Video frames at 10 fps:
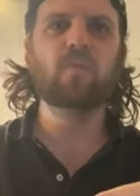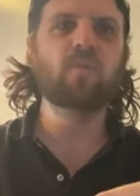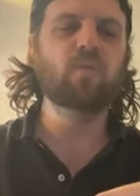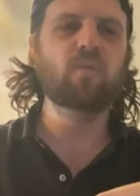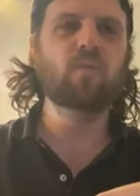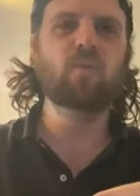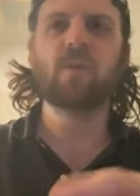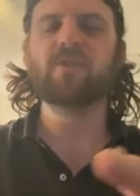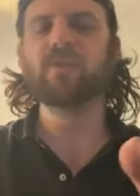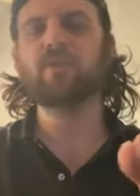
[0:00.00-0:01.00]
who
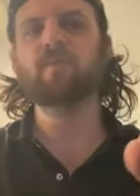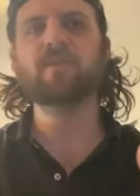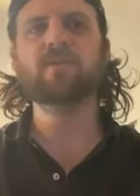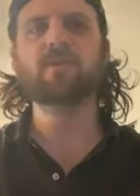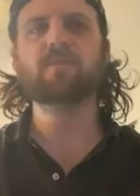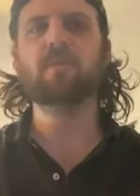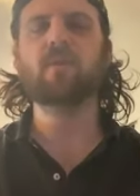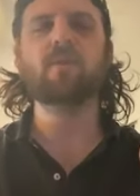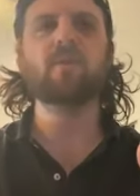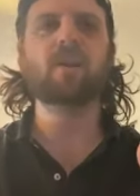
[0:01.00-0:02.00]
want to see your business
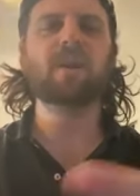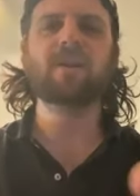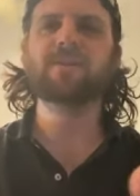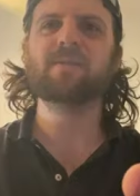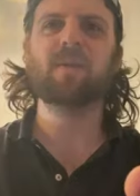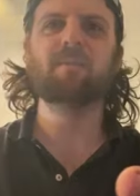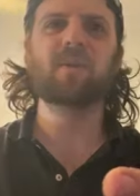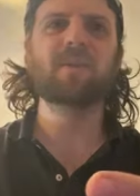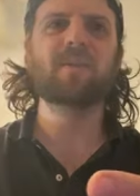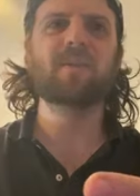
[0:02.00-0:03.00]
burn, I guess.
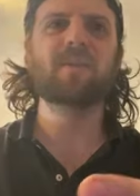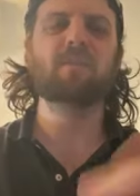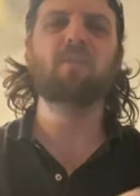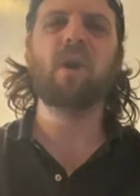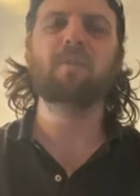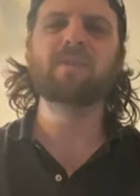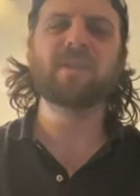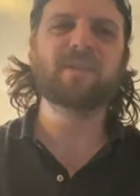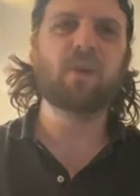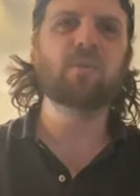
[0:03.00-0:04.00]
But the problem is
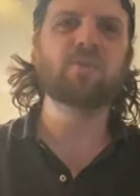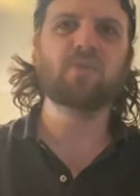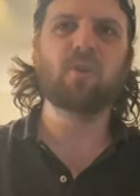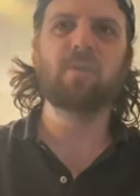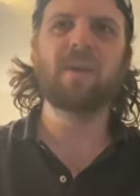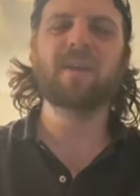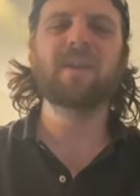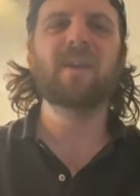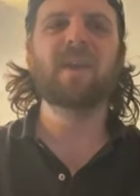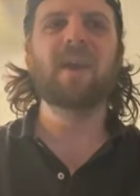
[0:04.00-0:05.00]
I dealt with so many
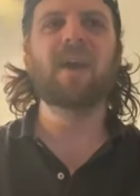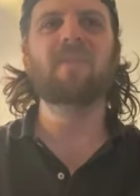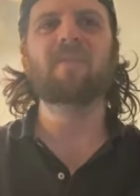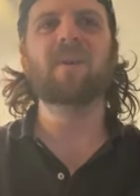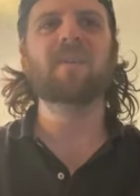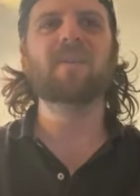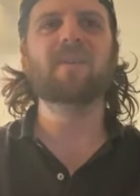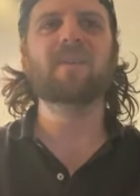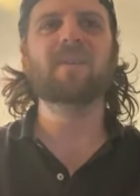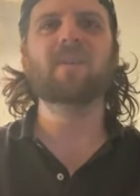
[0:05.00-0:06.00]
and then,
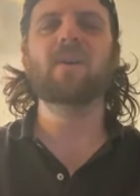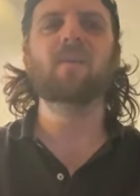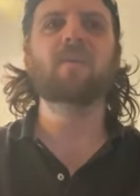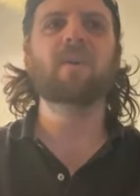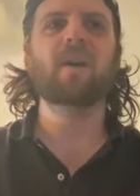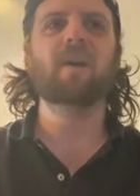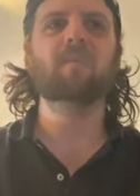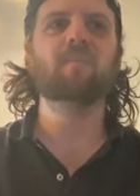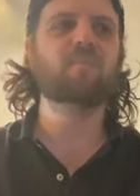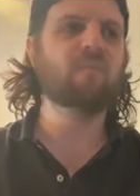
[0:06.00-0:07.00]
you know,
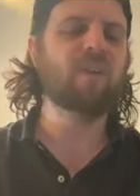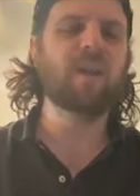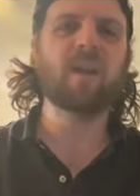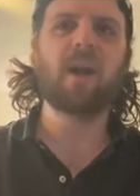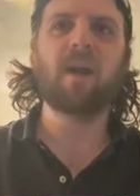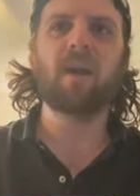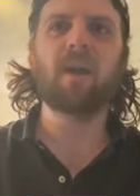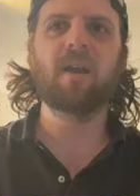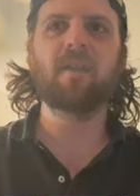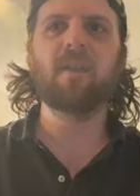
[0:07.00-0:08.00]
I'm providing
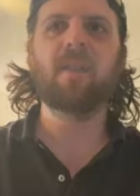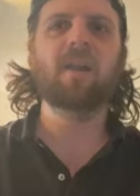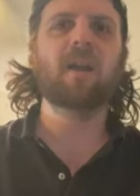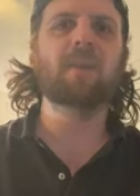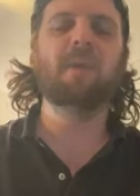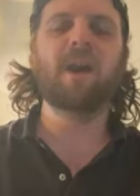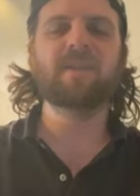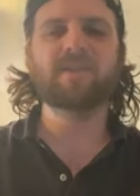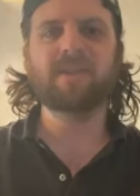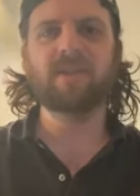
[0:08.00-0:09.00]

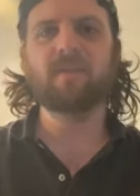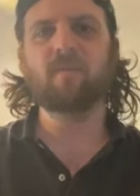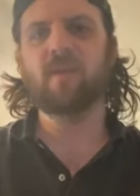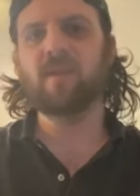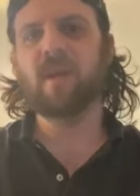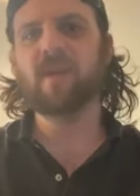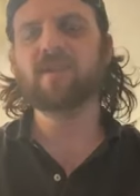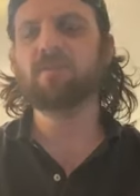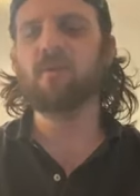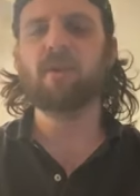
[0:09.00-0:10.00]
commodity and when the
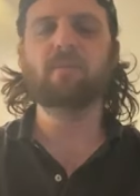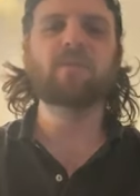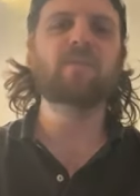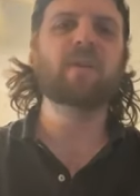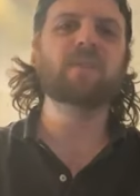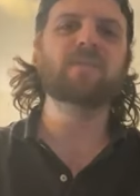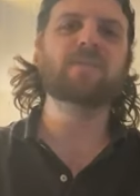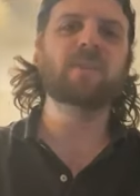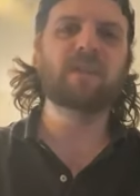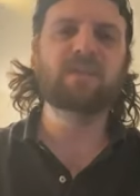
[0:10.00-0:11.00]
ASMR community then is
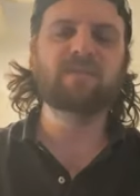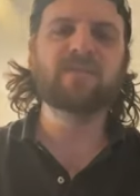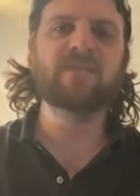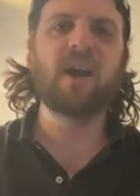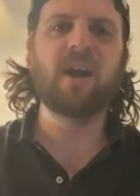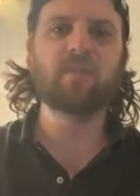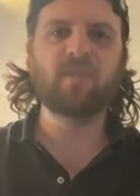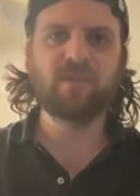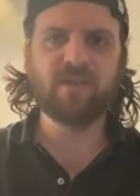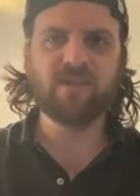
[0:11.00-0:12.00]
going to even side
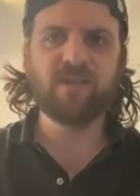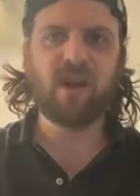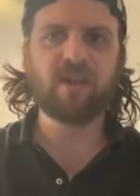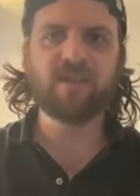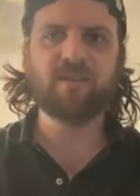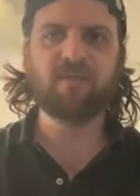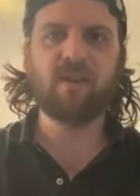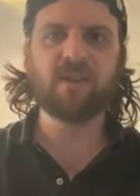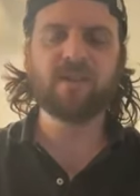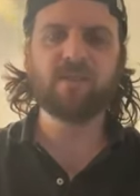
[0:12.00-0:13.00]
with these toxic
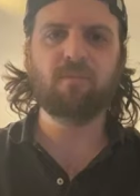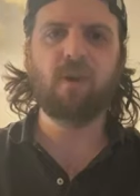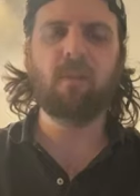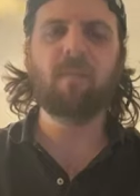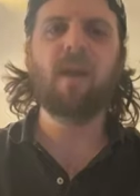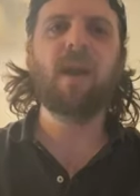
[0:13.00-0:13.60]
fucks it's a problem